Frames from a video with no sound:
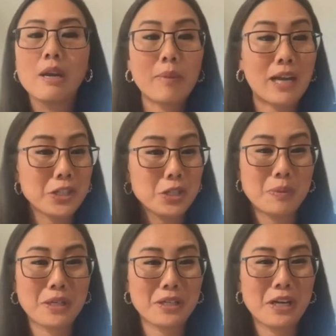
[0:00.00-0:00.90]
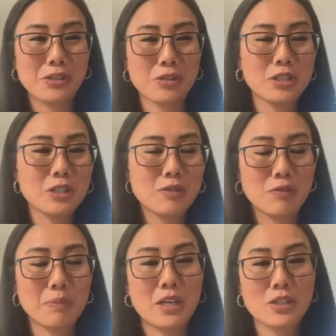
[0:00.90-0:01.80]
management and
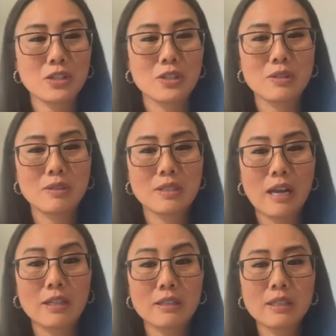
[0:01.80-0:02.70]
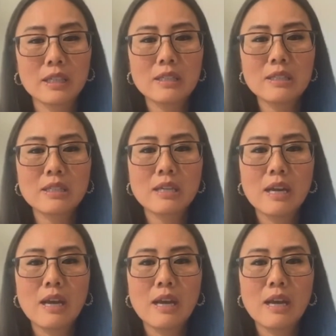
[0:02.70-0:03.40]
transformation side of things.